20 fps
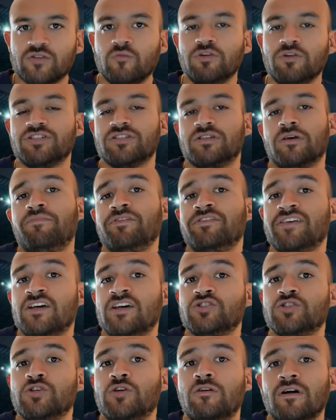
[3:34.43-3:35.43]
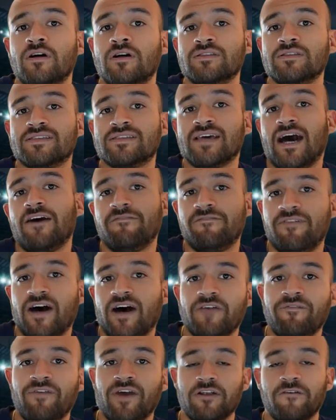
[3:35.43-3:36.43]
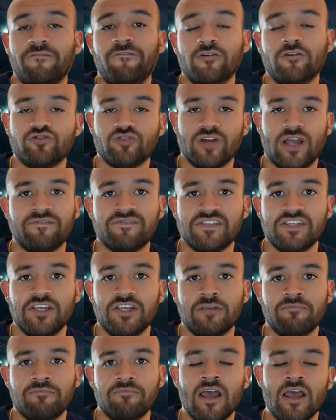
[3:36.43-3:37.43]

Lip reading: which is a potential top 5 NFL draft team.